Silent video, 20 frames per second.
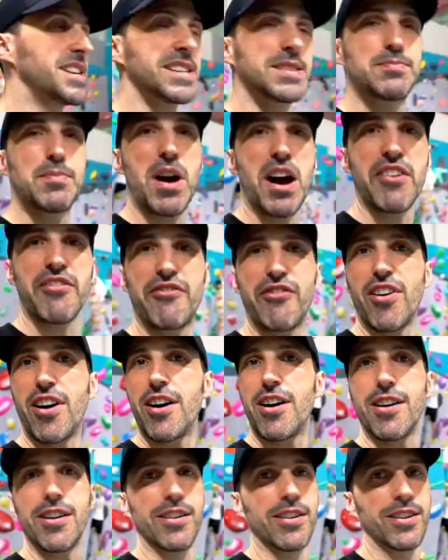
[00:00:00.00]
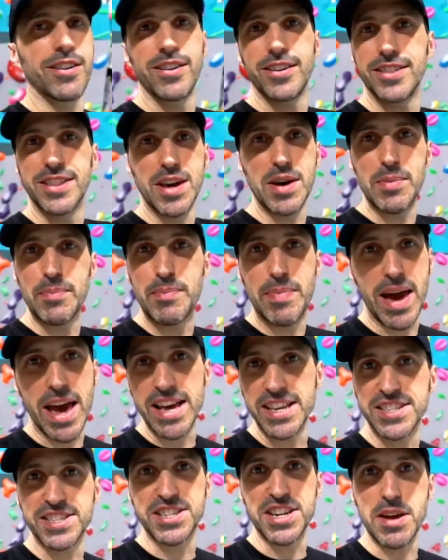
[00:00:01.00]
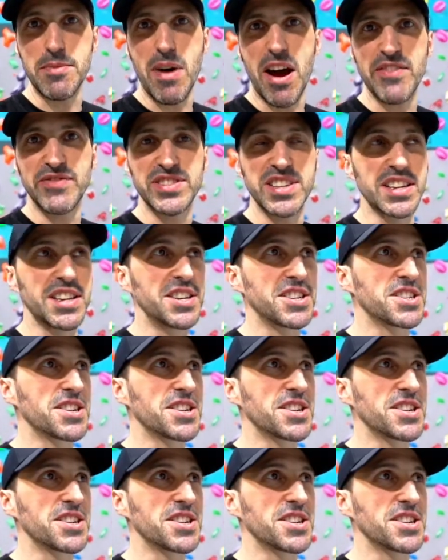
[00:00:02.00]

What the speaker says: is by far the best gym I've seen in